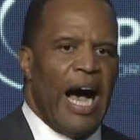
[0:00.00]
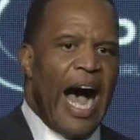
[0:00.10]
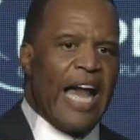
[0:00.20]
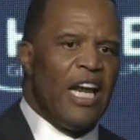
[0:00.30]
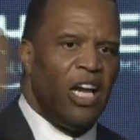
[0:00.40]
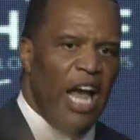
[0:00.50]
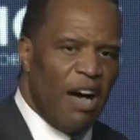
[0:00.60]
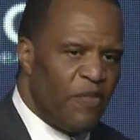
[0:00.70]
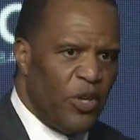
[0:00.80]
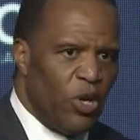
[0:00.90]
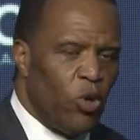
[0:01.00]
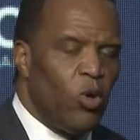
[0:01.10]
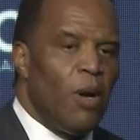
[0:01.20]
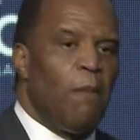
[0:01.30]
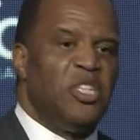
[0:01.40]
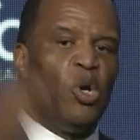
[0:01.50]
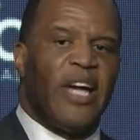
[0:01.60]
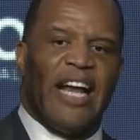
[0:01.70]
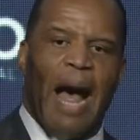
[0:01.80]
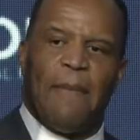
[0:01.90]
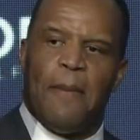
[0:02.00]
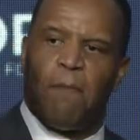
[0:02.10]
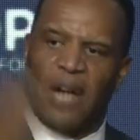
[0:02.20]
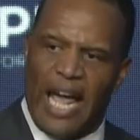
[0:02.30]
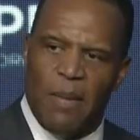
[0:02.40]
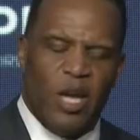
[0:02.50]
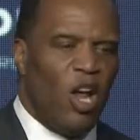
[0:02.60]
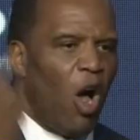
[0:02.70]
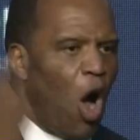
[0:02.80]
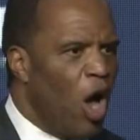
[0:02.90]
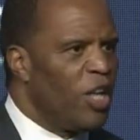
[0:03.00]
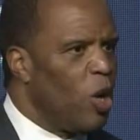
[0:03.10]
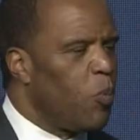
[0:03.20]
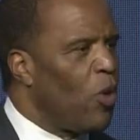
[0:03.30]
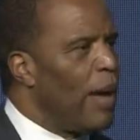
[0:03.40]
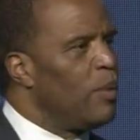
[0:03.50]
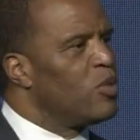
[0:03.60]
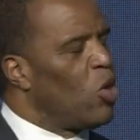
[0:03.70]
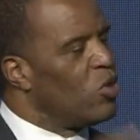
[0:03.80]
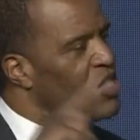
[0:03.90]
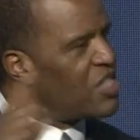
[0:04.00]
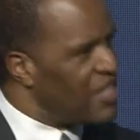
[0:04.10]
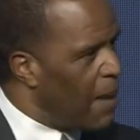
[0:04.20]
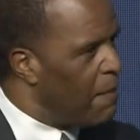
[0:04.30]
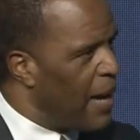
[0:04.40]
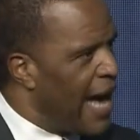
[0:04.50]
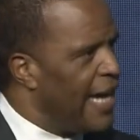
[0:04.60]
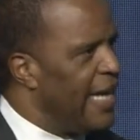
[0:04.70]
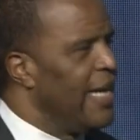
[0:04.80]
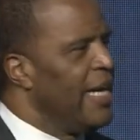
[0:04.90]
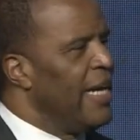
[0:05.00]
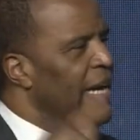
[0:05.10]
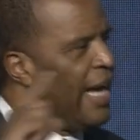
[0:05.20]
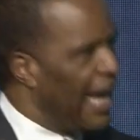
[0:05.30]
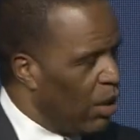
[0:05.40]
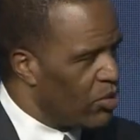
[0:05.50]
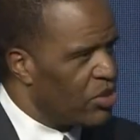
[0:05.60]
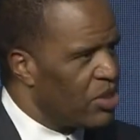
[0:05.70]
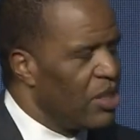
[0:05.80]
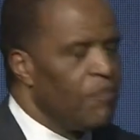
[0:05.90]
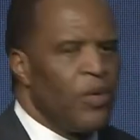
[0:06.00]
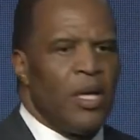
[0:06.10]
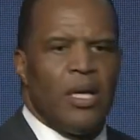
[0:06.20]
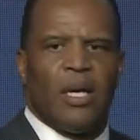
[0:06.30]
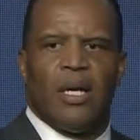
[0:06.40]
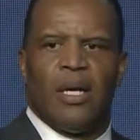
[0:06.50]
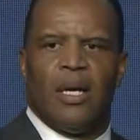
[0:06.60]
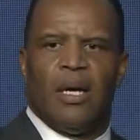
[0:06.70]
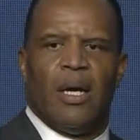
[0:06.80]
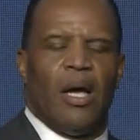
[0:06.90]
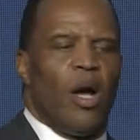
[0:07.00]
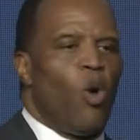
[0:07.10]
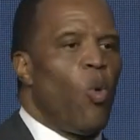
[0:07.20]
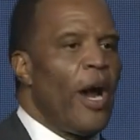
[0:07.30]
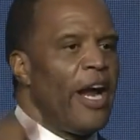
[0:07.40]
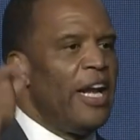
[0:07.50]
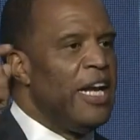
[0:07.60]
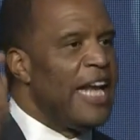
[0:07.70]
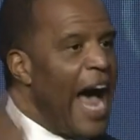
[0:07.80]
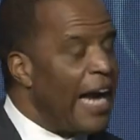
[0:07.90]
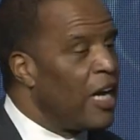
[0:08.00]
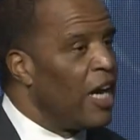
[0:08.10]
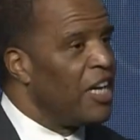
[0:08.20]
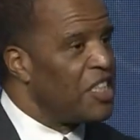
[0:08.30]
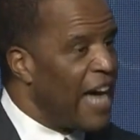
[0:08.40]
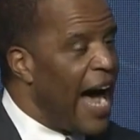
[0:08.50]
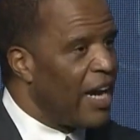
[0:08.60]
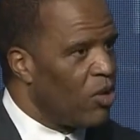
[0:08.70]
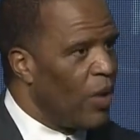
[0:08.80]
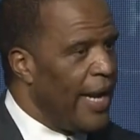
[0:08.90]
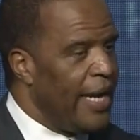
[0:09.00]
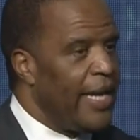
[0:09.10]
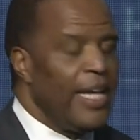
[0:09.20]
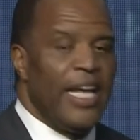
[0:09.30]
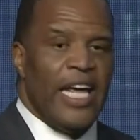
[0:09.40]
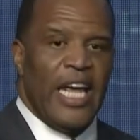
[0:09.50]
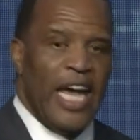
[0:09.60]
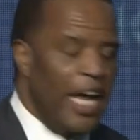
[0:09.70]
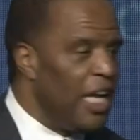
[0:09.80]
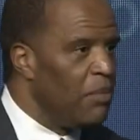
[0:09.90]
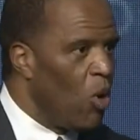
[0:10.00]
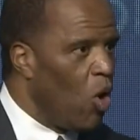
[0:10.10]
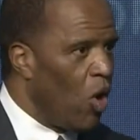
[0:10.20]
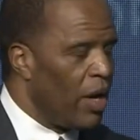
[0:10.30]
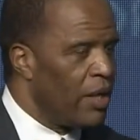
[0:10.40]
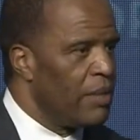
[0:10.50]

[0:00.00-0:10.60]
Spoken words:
I love you, but you cannot be blaming all of your problems on somebody else. We're not gonna tolerate it anymore.